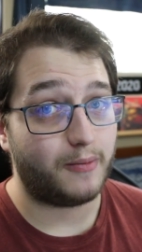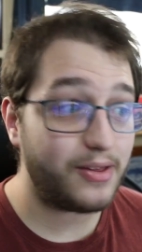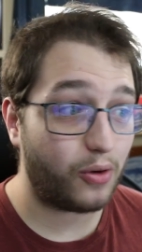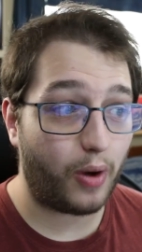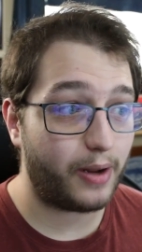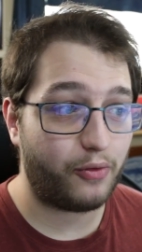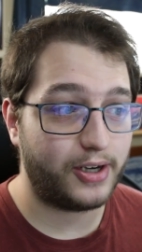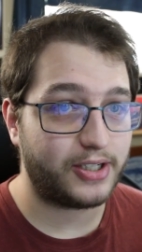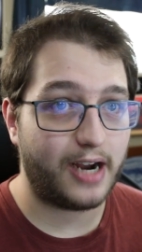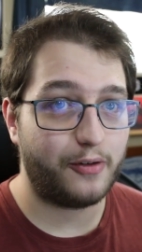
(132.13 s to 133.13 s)
Either one of
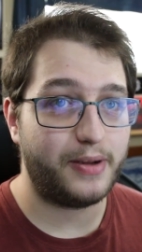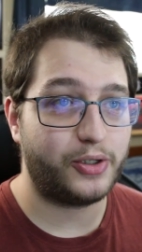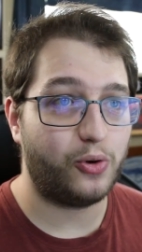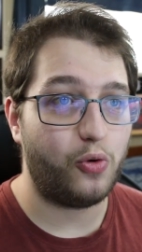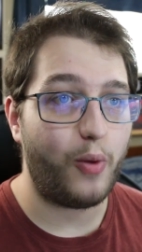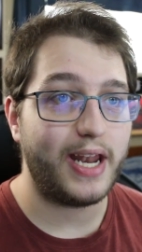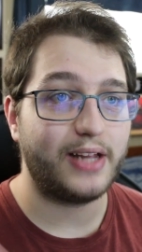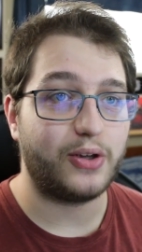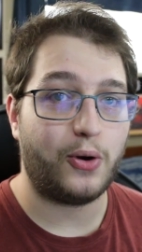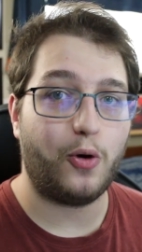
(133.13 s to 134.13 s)
which I would be cool
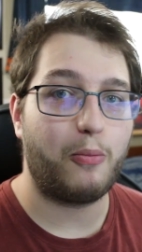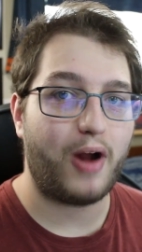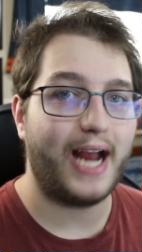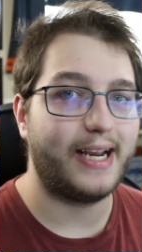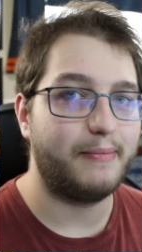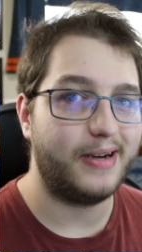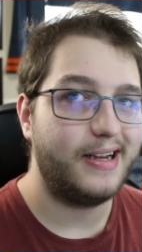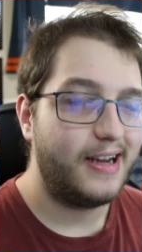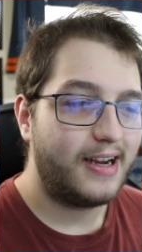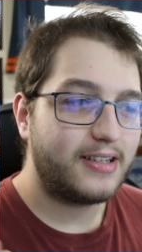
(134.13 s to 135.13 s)
winning the whole bracket, but
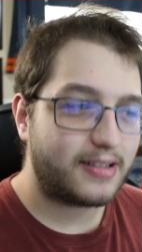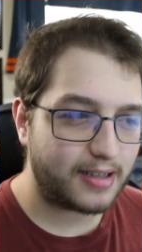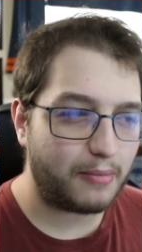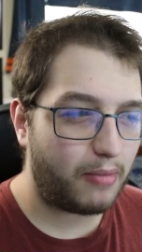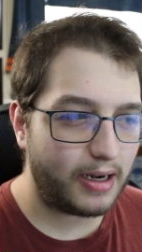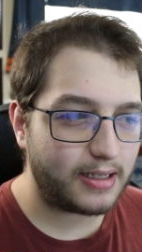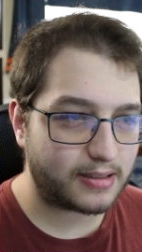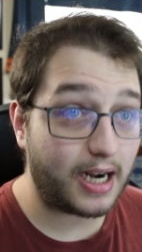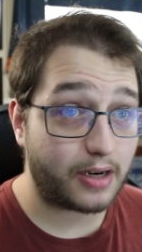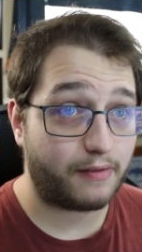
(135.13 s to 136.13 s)
somebody's
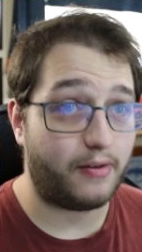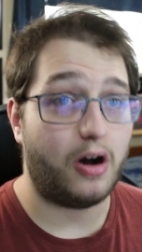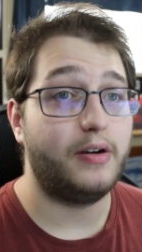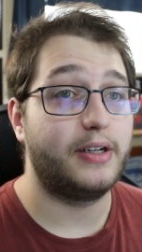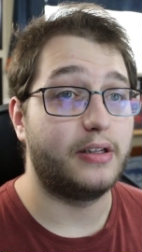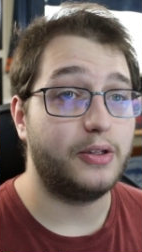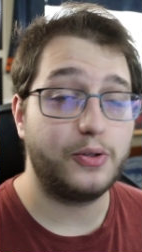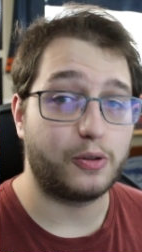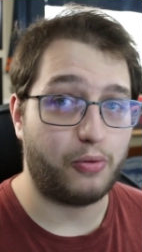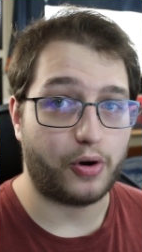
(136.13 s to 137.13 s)
got to fall into the
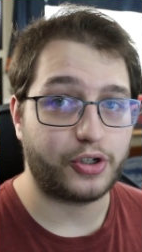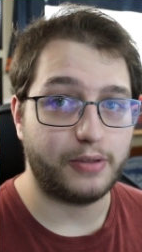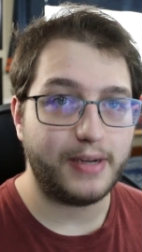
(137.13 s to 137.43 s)
loser portion.